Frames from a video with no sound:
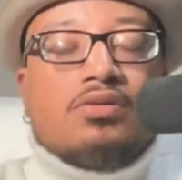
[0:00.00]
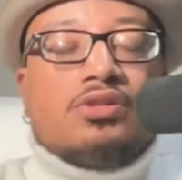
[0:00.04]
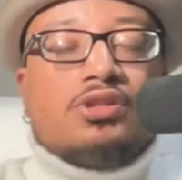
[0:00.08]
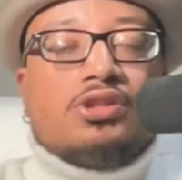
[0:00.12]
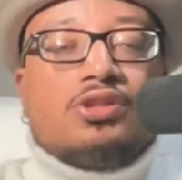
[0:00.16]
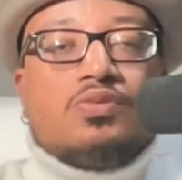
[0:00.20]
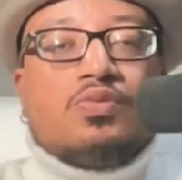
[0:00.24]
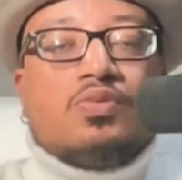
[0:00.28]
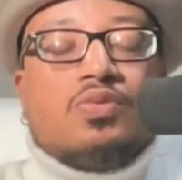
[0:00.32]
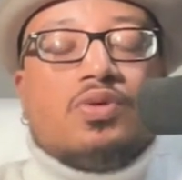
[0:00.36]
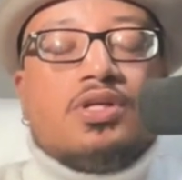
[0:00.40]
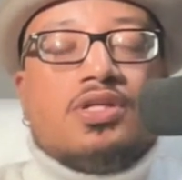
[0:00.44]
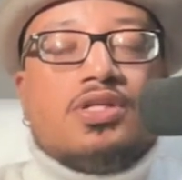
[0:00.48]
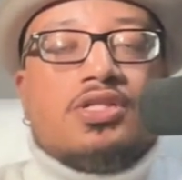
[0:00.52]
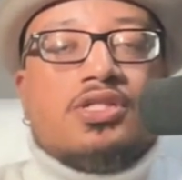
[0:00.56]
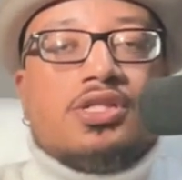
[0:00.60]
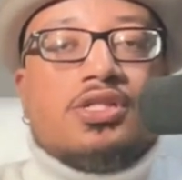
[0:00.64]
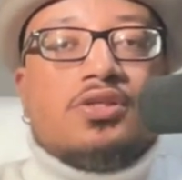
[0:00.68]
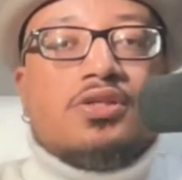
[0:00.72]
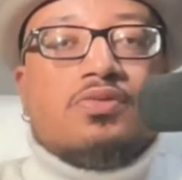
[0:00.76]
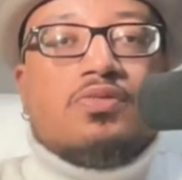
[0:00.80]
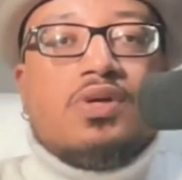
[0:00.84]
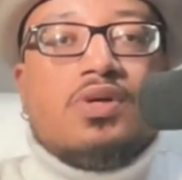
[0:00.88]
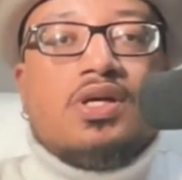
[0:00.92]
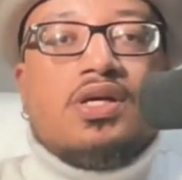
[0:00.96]
you want to
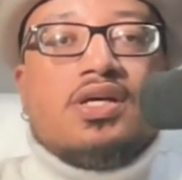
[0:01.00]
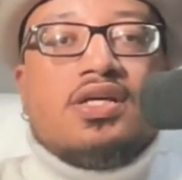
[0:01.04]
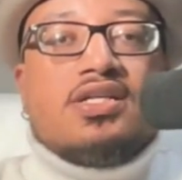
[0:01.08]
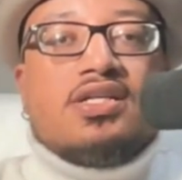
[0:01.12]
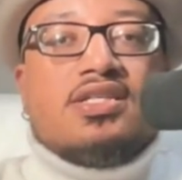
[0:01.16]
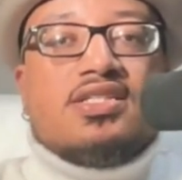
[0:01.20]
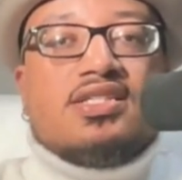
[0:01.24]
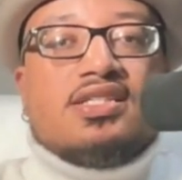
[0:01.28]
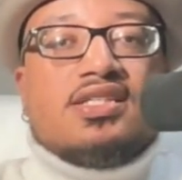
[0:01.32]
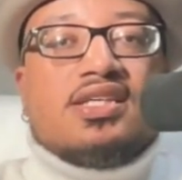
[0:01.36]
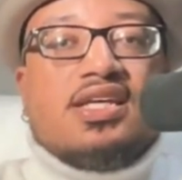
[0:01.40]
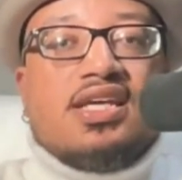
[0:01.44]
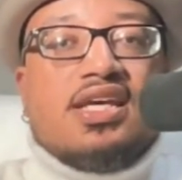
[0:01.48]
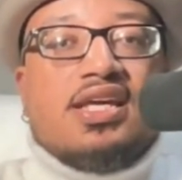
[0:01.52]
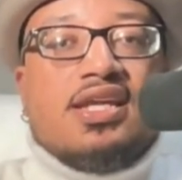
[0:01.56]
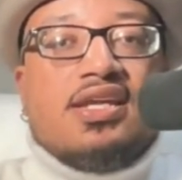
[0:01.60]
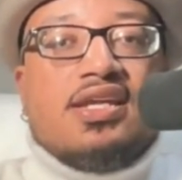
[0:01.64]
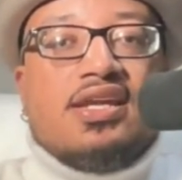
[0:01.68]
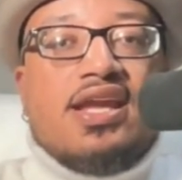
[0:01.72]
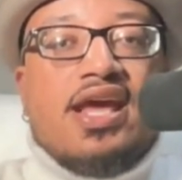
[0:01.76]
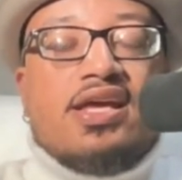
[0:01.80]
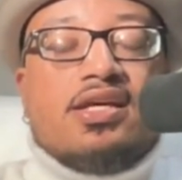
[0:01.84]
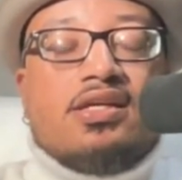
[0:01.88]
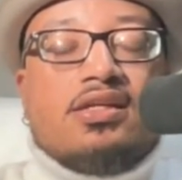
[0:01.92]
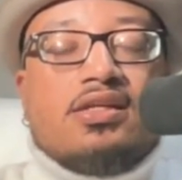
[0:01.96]
do is get
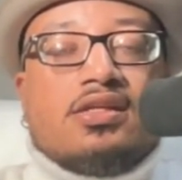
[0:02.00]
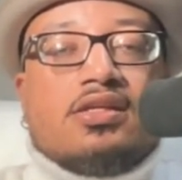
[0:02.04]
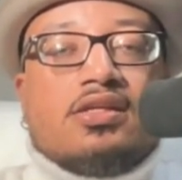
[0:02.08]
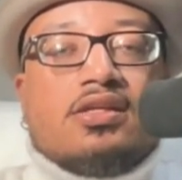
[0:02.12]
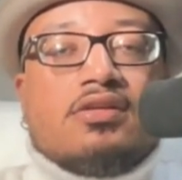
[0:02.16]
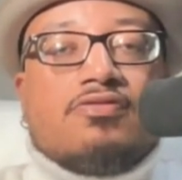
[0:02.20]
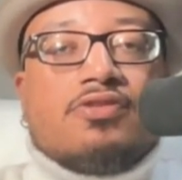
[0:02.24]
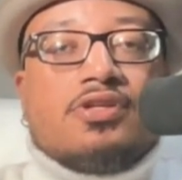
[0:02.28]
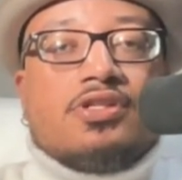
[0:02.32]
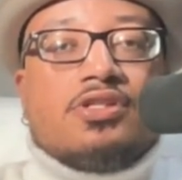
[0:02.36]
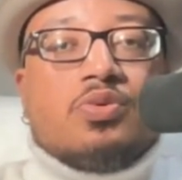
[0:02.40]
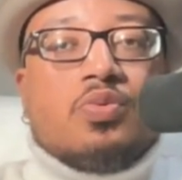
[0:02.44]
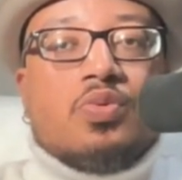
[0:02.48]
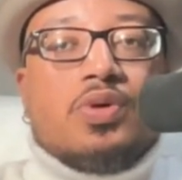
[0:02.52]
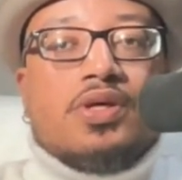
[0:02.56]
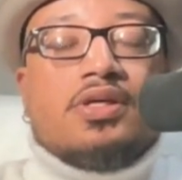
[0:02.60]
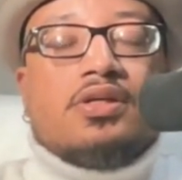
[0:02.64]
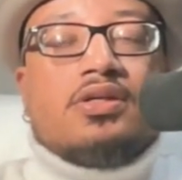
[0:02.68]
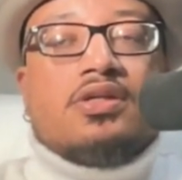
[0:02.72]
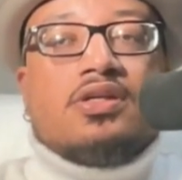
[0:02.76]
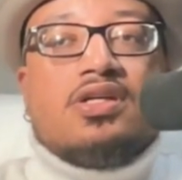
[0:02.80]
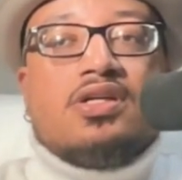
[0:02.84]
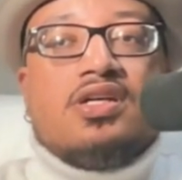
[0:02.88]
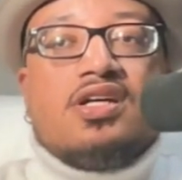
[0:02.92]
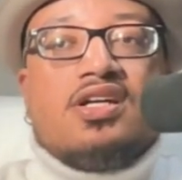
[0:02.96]
naked for
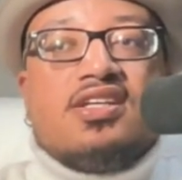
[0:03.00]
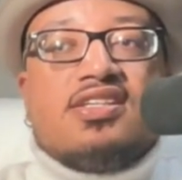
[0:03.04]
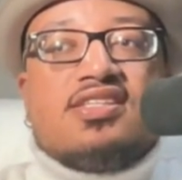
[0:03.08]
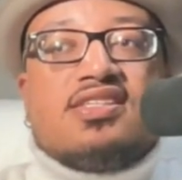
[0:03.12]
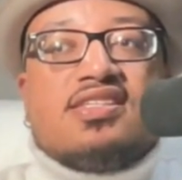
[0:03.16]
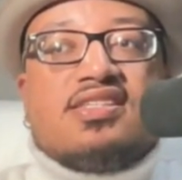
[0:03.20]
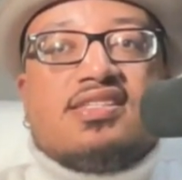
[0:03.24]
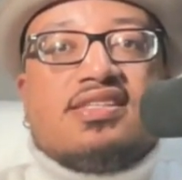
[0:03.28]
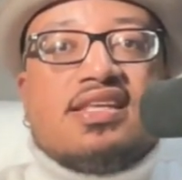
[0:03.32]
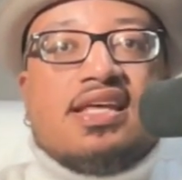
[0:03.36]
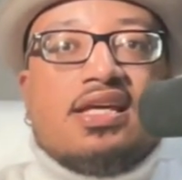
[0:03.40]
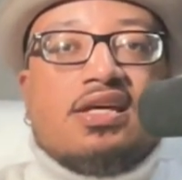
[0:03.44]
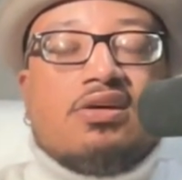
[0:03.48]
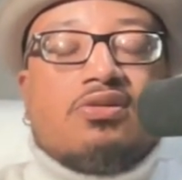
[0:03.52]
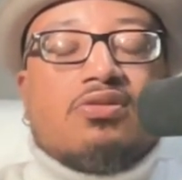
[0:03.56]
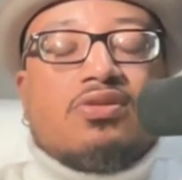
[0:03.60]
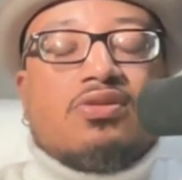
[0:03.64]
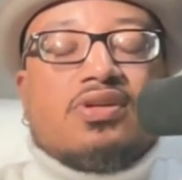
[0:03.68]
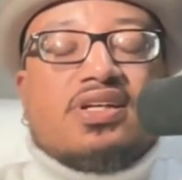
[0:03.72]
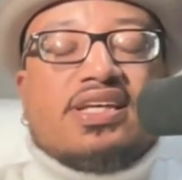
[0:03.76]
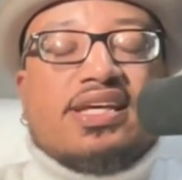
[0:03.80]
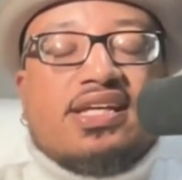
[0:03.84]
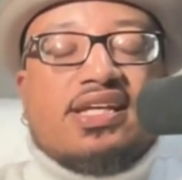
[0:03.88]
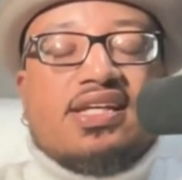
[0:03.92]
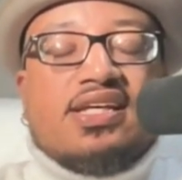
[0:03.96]
Twitter,
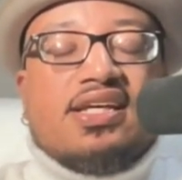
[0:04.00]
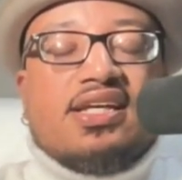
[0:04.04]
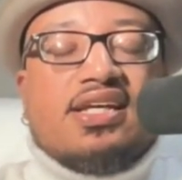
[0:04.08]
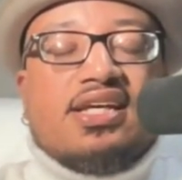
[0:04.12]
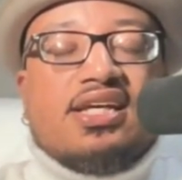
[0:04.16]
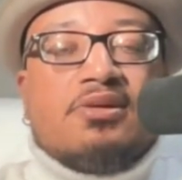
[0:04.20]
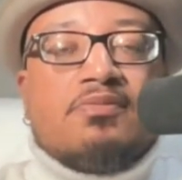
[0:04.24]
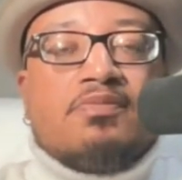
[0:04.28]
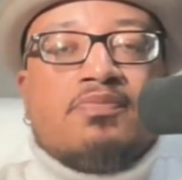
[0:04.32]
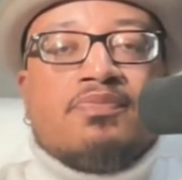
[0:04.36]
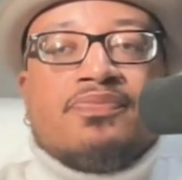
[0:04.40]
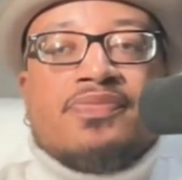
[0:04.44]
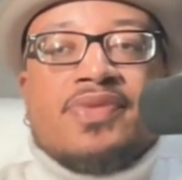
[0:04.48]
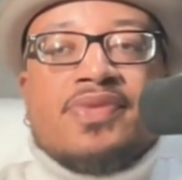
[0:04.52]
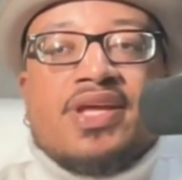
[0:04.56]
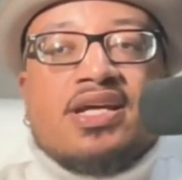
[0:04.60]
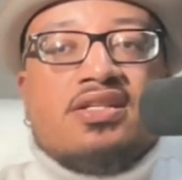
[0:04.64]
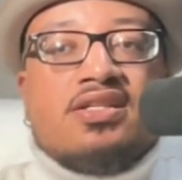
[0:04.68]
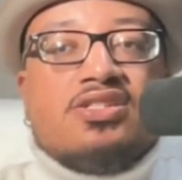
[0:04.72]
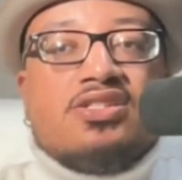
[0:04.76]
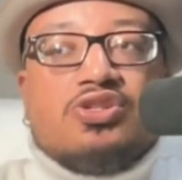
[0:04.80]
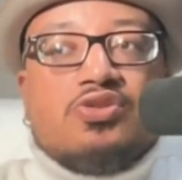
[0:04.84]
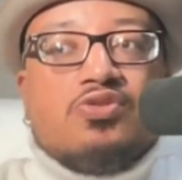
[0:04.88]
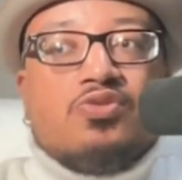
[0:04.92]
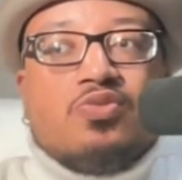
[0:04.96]
sell candy,
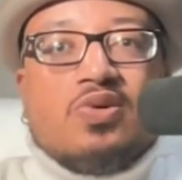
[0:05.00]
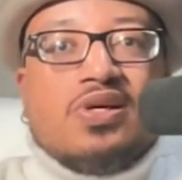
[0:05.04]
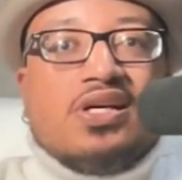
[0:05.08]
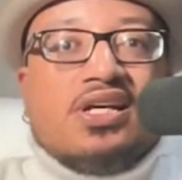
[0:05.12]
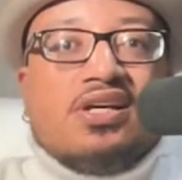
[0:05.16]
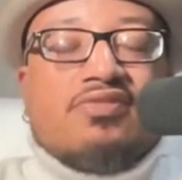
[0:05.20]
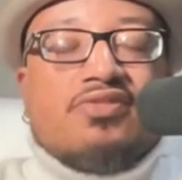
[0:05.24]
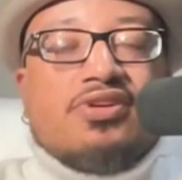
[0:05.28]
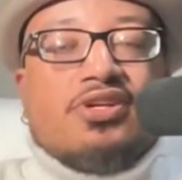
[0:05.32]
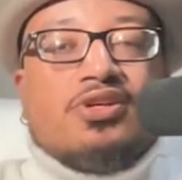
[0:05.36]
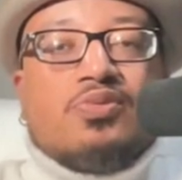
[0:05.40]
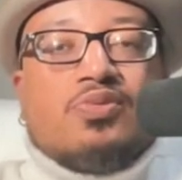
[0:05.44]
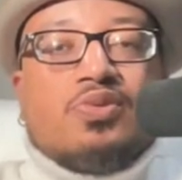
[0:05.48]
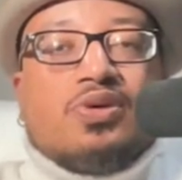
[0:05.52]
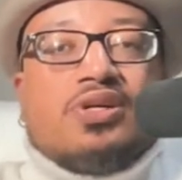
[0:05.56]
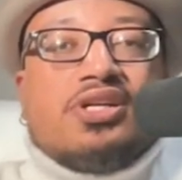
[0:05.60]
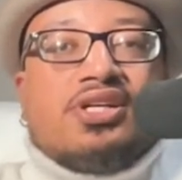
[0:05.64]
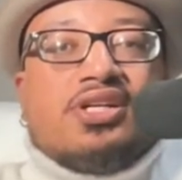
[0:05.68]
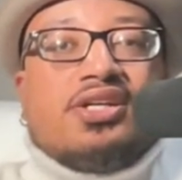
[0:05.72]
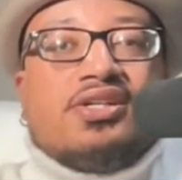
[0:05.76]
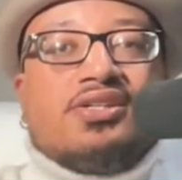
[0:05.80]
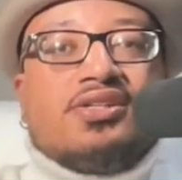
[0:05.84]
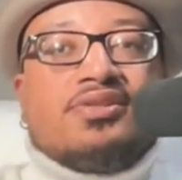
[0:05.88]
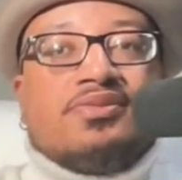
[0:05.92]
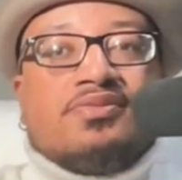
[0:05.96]
and do whatever you want to
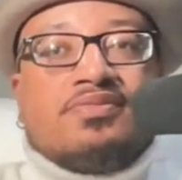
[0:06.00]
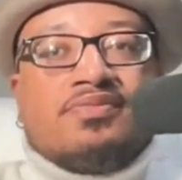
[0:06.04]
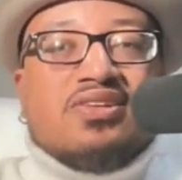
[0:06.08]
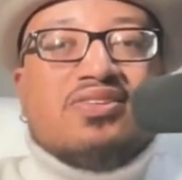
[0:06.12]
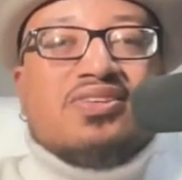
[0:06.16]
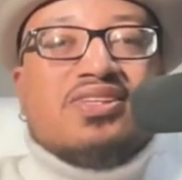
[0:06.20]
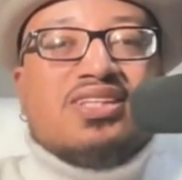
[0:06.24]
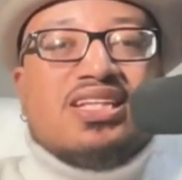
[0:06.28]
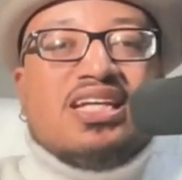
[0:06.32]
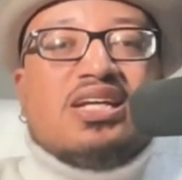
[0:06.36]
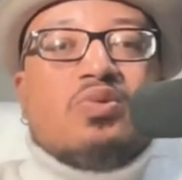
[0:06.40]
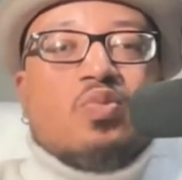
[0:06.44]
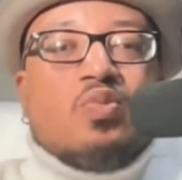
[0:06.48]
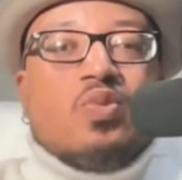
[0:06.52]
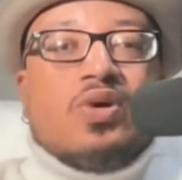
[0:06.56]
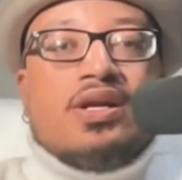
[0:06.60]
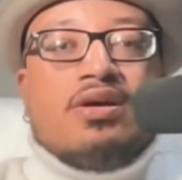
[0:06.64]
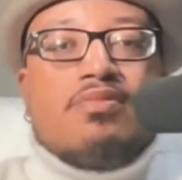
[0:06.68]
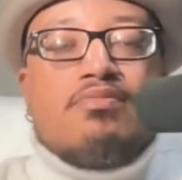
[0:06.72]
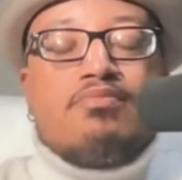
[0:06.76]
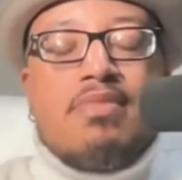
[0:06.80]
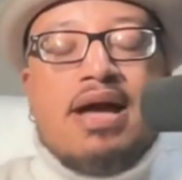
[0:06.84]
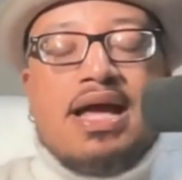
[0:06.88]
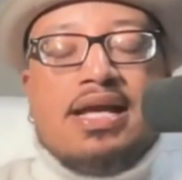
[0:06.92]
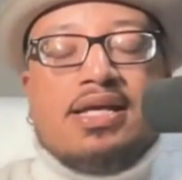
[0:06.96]
do. So then when a
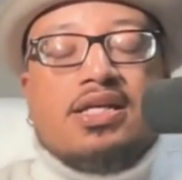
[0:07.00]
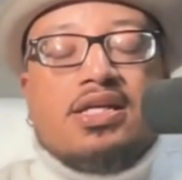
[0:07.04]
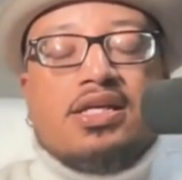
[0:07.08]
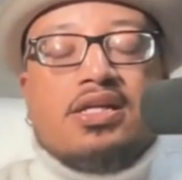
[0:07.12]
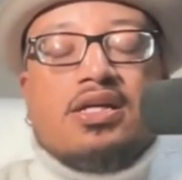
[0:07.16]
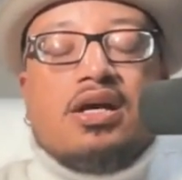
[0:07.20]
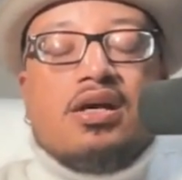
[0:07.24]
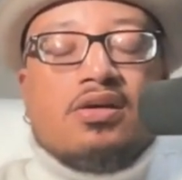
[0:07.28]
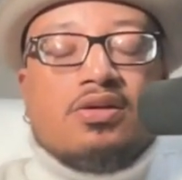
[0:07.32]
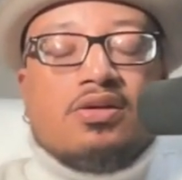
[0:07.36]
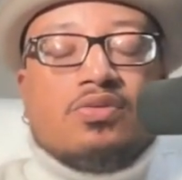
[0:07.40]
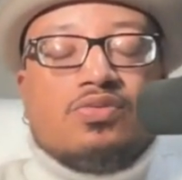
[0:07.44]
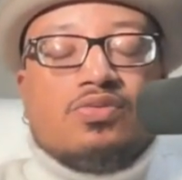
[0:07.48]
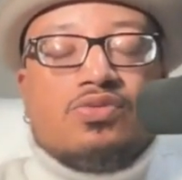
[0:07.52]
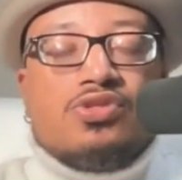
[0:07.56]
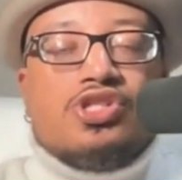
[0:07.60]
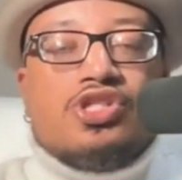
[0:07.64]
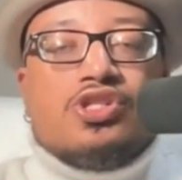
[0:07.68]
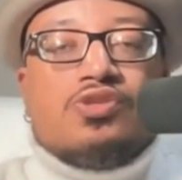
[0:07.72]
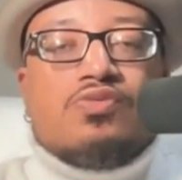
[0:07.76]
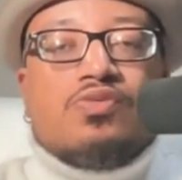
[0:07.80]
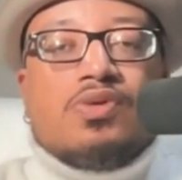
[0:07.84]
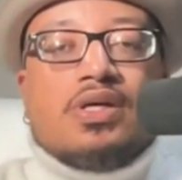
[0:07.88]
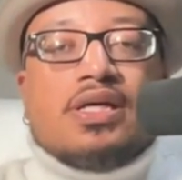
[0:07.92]
man holds you